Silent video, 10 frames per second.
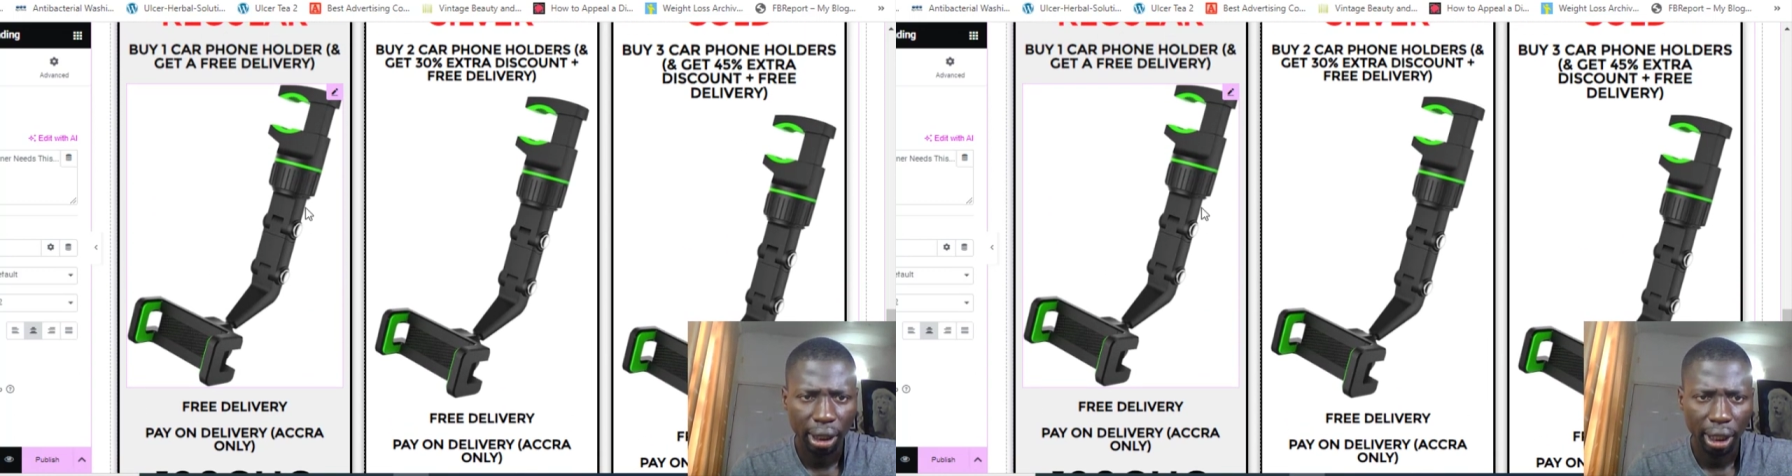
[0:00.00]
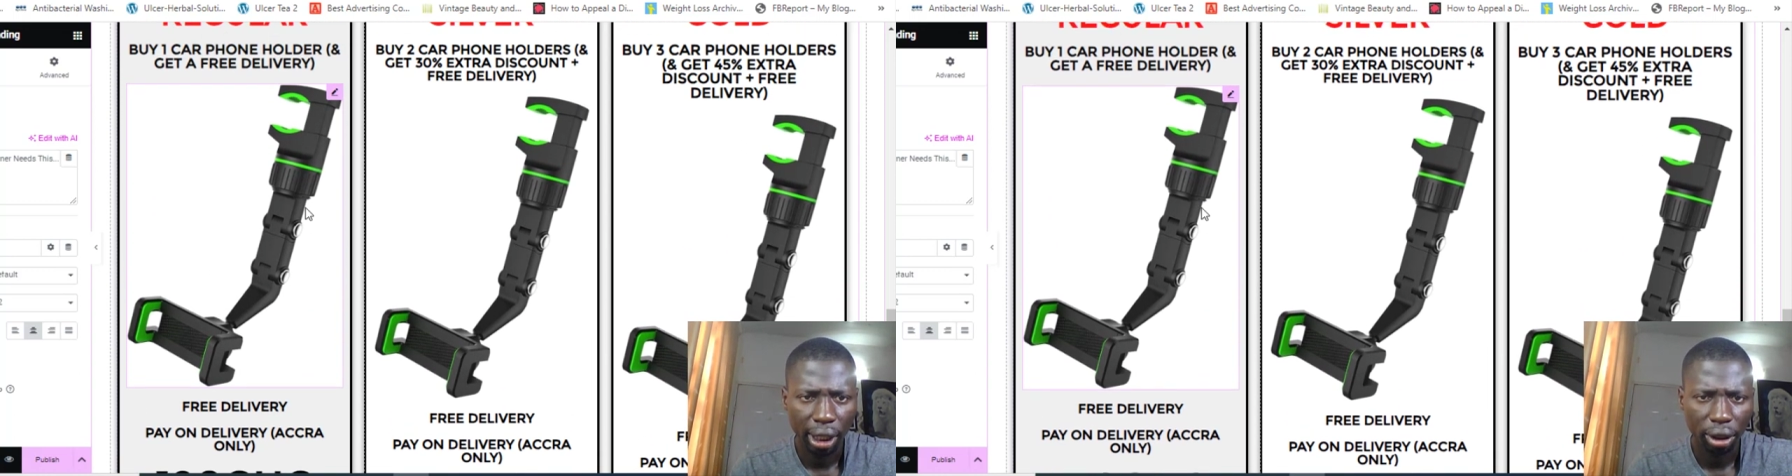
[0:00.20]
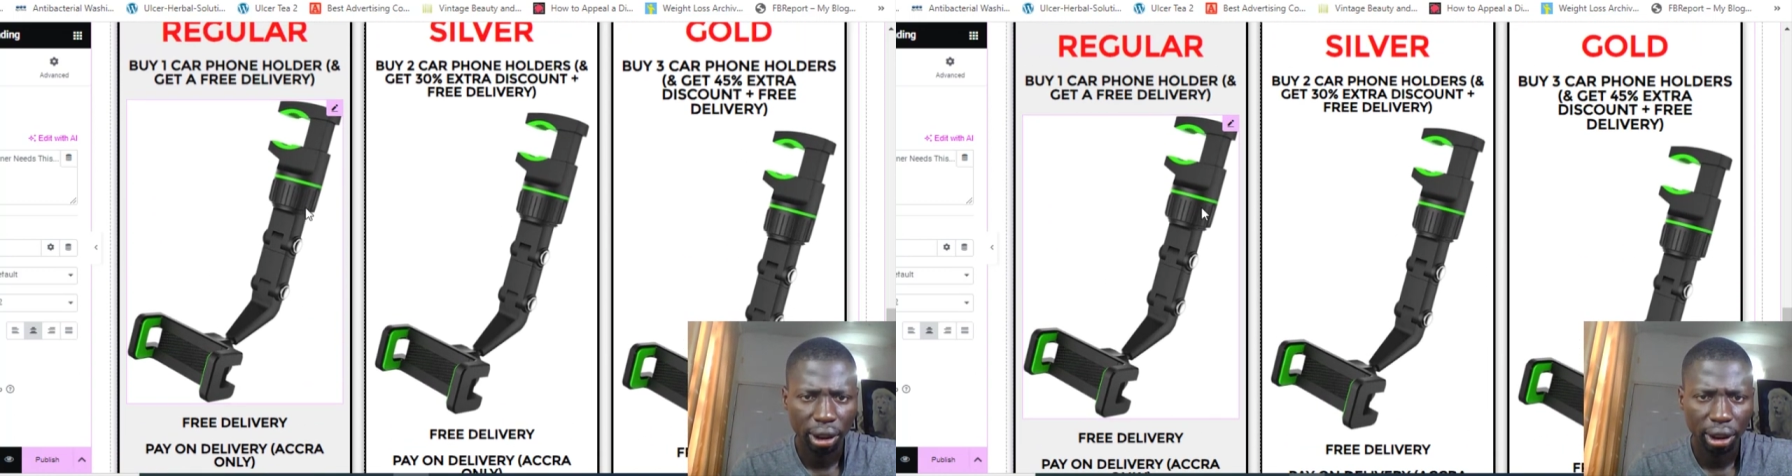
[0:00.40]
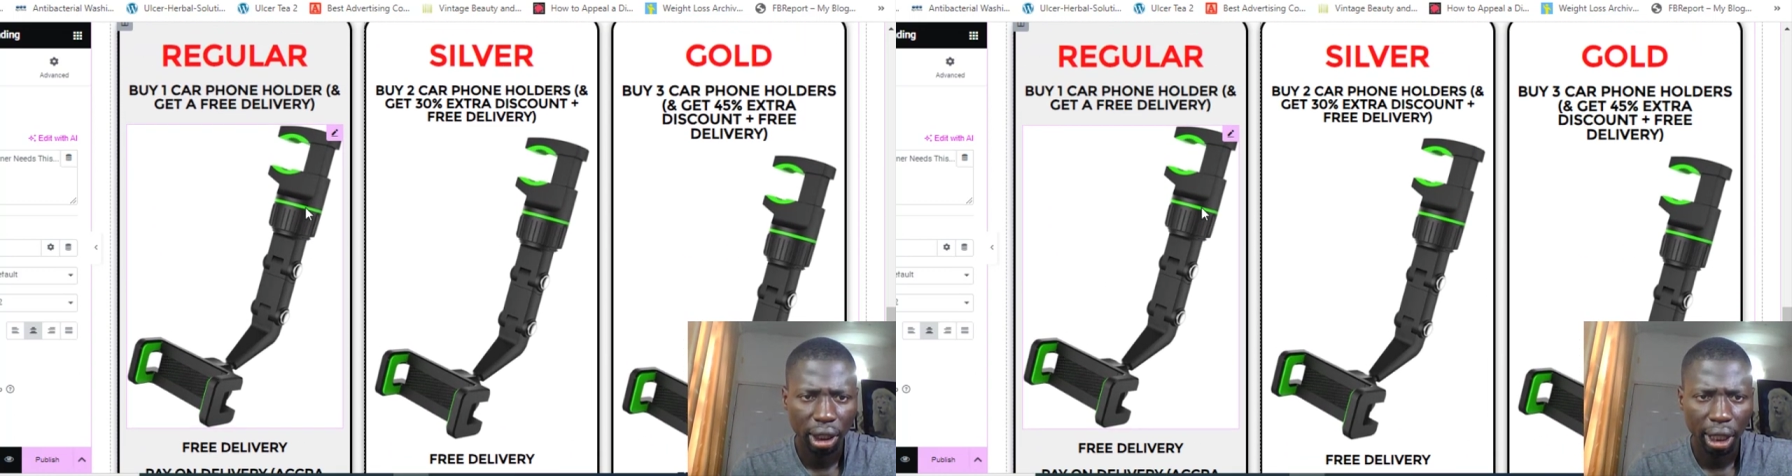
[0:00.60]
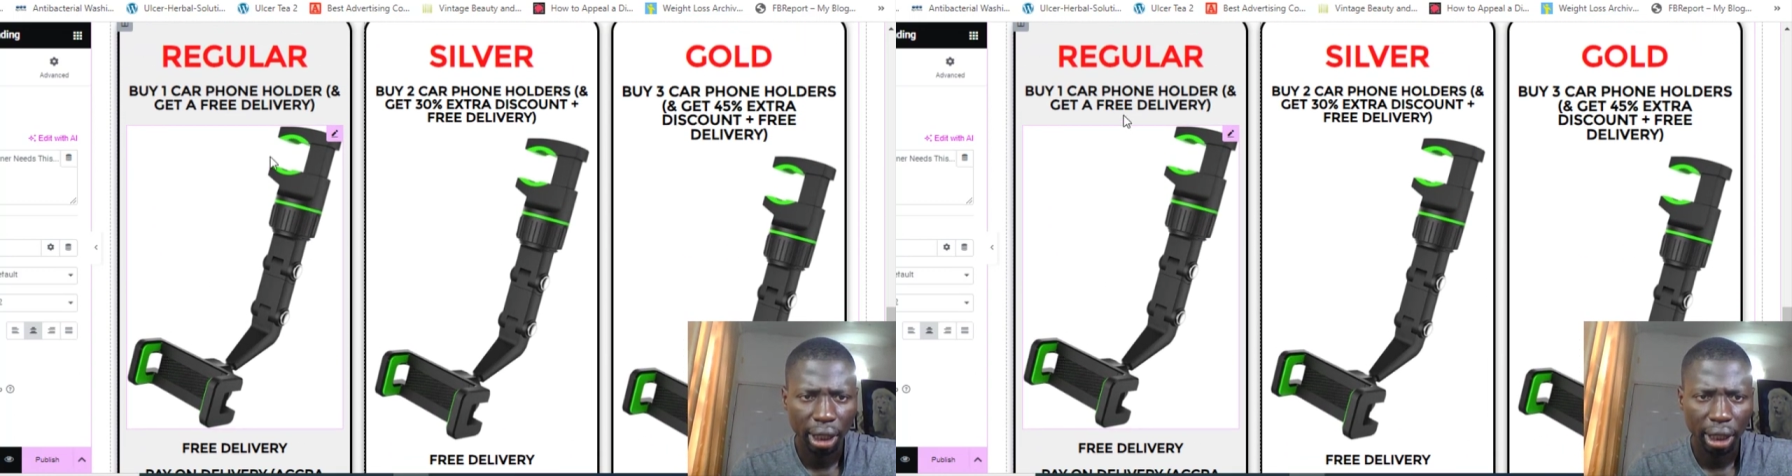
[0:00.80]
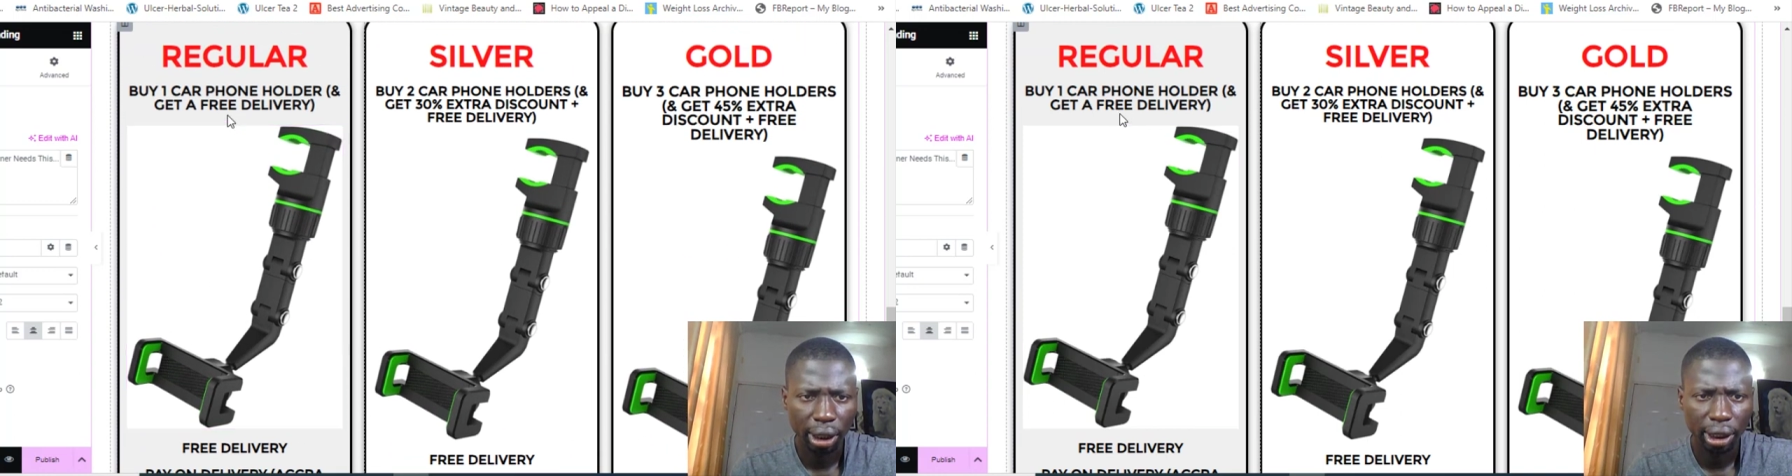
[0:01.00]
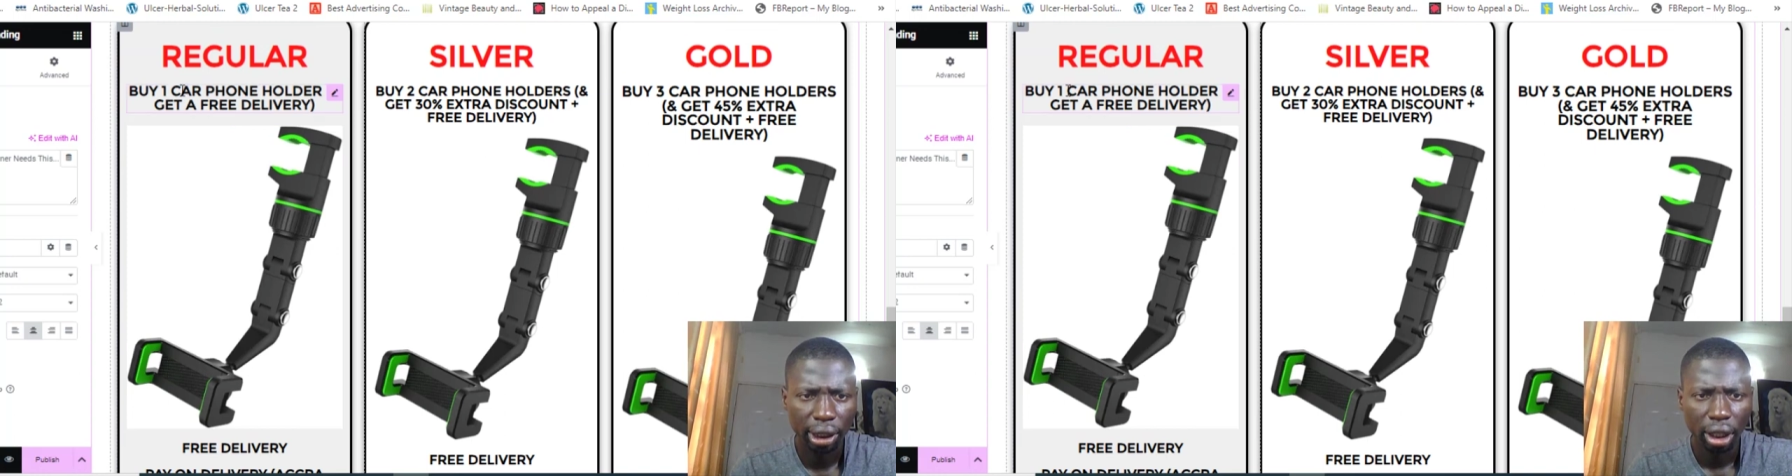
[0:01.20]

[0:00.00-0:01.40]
As you can see here, I said